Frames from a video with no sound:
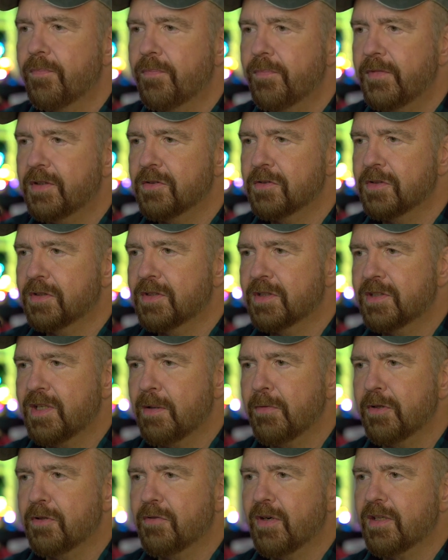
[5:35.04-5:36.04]
These are just
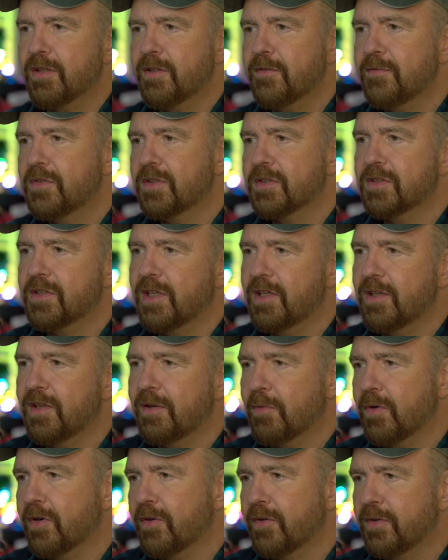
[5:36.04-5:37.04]
assembly directives to say that
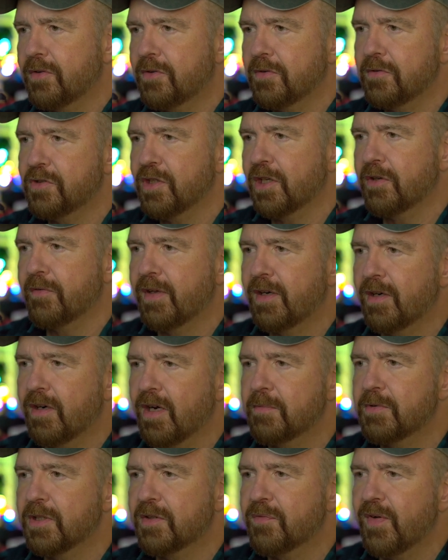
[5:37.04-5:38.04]
we're going to generate an
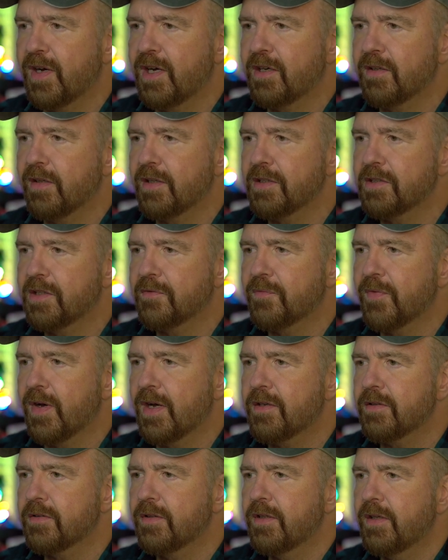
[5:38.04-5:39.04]
object file and a listing
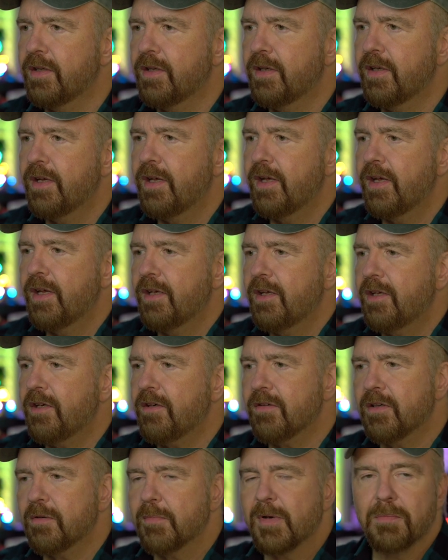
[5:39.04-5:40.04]
file. Here
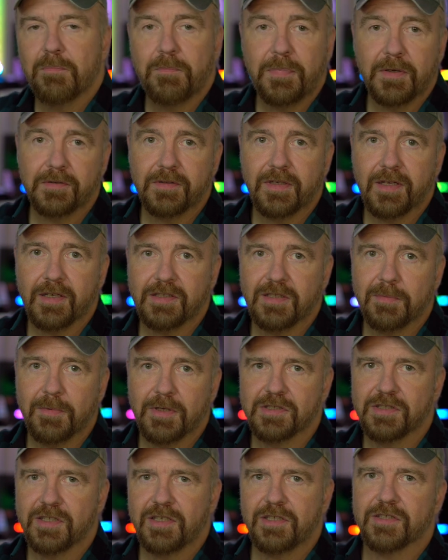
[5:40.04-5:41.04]
are my build
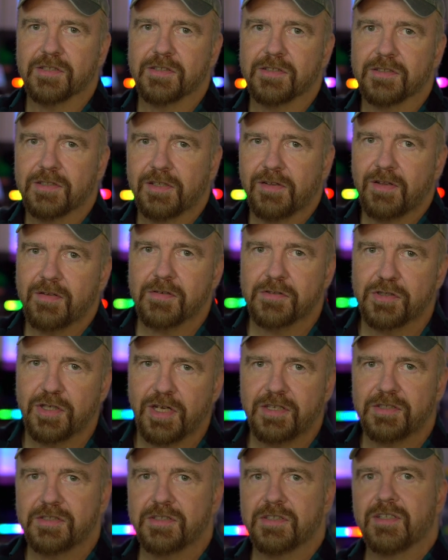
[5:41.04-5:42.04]
customizations. These are
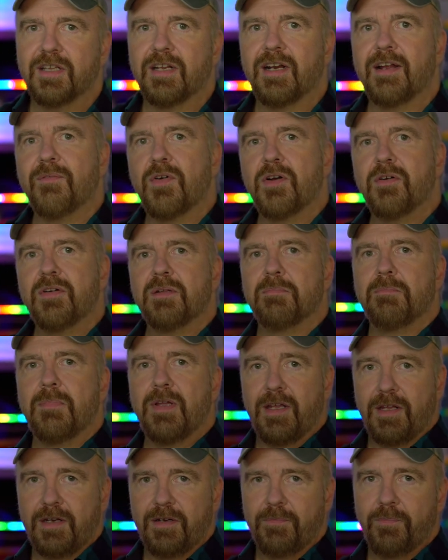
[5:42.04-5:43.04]
changes that I've already
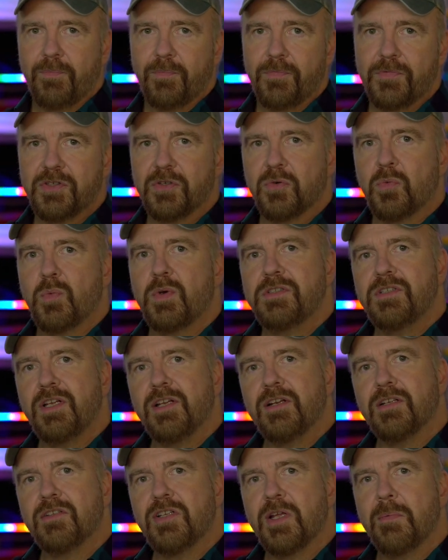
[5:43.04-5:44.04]
made. So once I
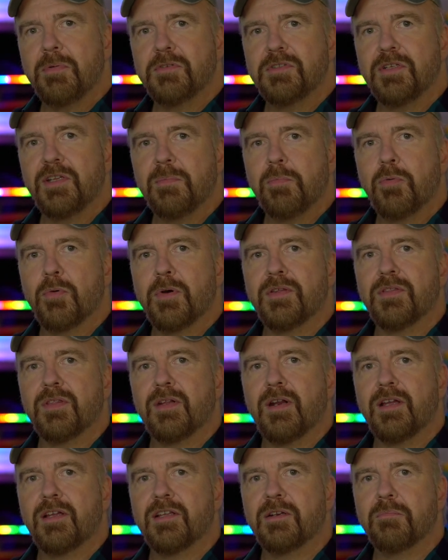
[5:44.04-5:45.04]
got Tempest to the point that
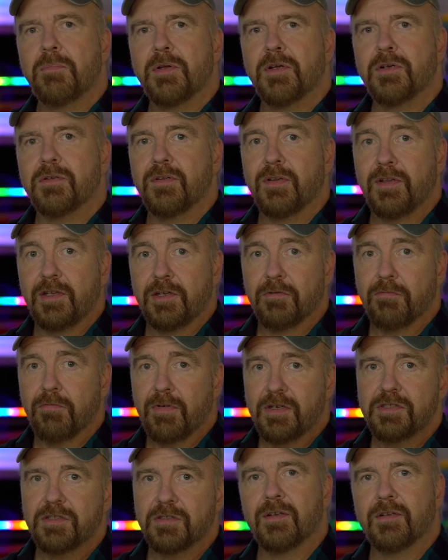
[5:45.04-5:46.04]
I could build the
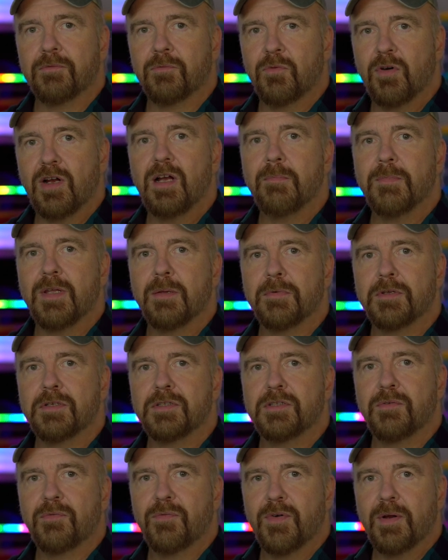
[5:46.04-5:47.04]
original ROM image
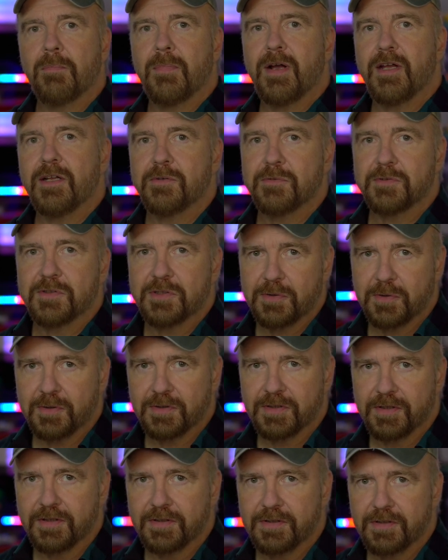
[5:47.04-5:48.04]
from my own
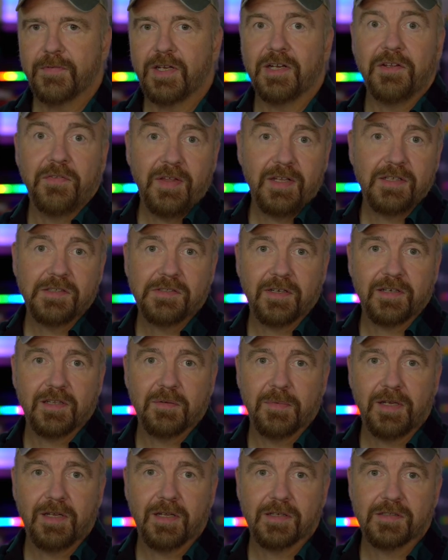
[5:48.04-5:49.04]
sources, I then started to
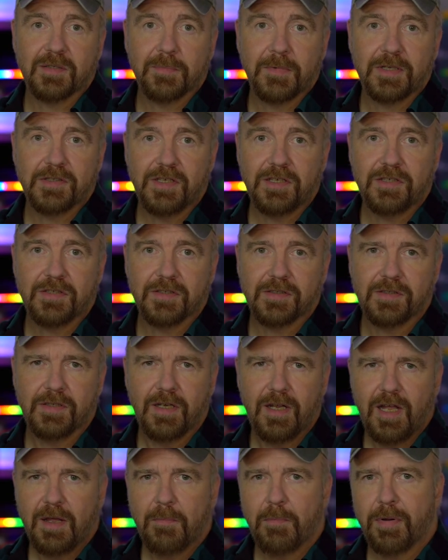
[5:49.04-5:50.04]
make customizations.
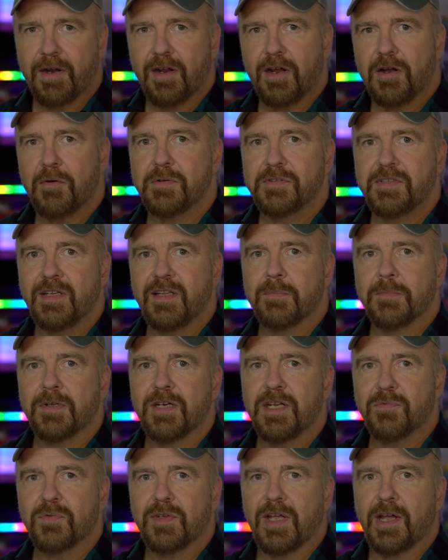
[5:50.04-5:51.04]
But I always did them in
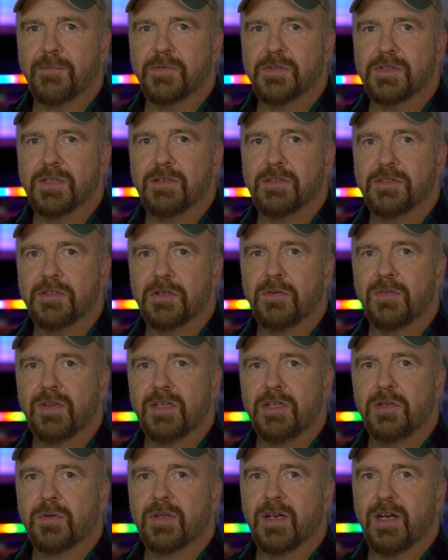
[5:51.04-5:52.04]
ifdefs so that
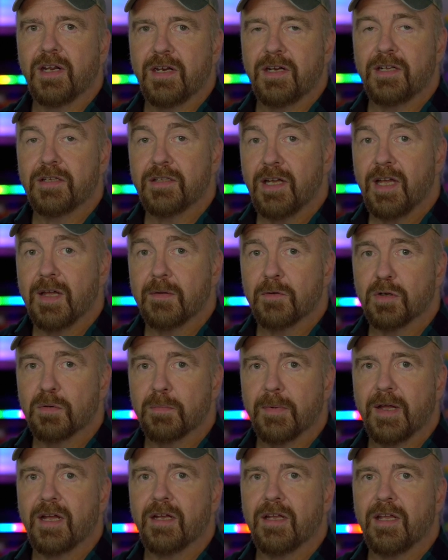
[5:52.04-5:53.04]
you could at any time go
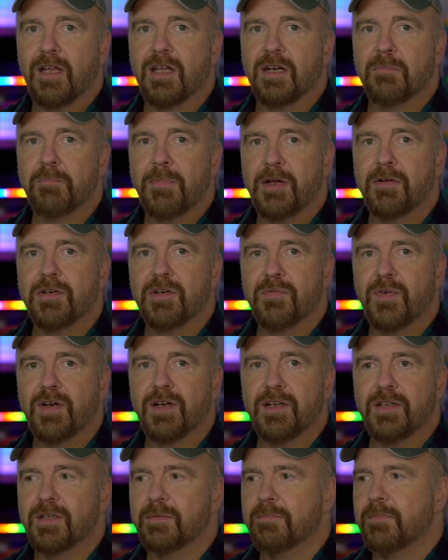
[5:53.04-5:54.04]
back and pound
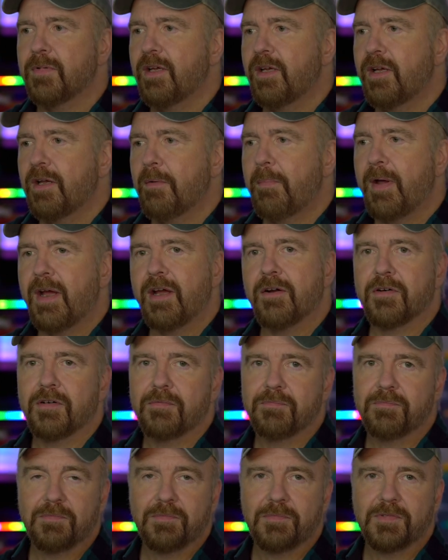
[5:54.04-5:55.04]
define them, or
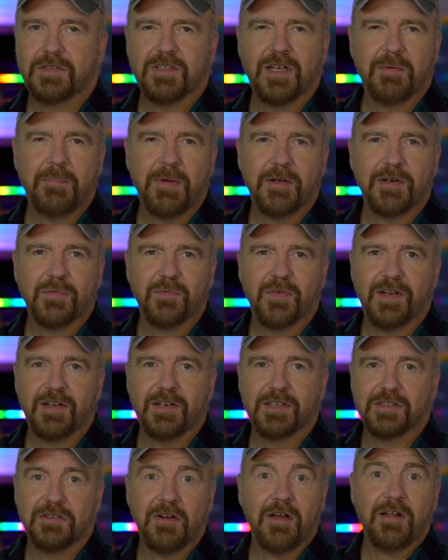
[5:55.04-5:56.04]
it's not pound define,
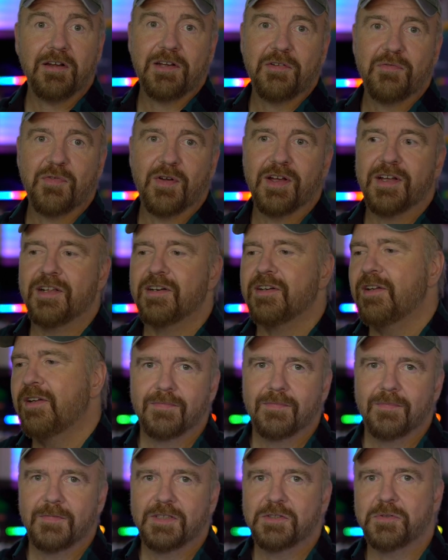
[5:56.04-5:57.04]
it's dot define,
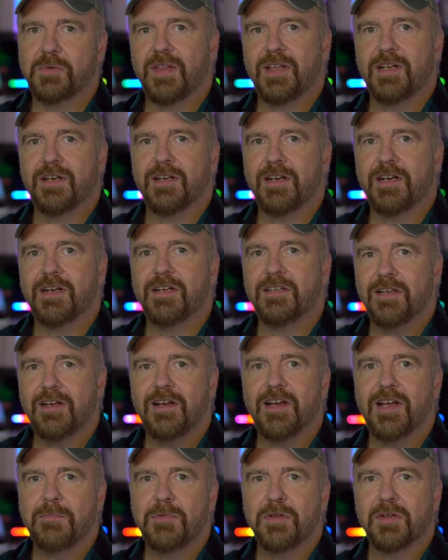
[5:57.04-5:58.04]
so that at any
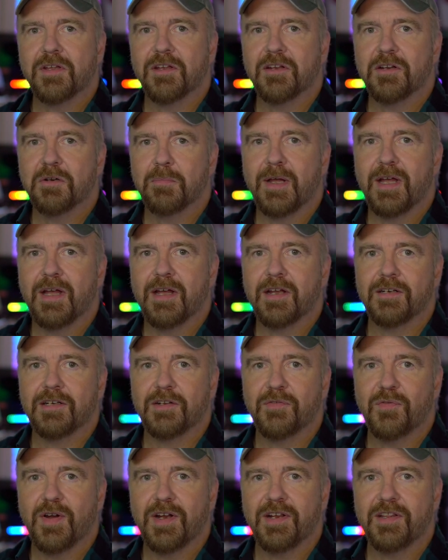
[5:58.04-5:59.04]
time you can go back,
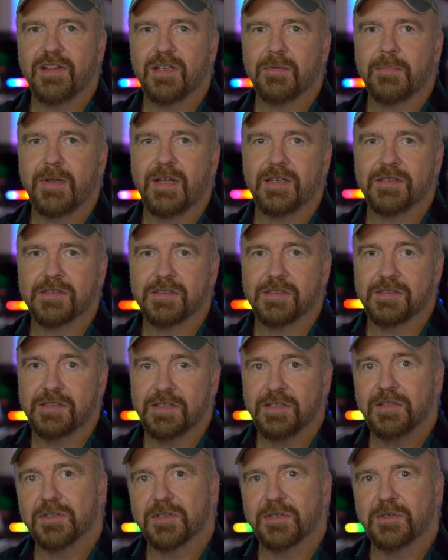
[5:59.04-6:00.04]
define them as
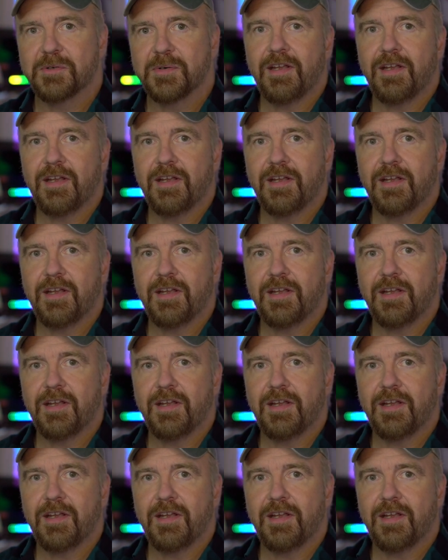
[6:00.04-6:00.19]
0,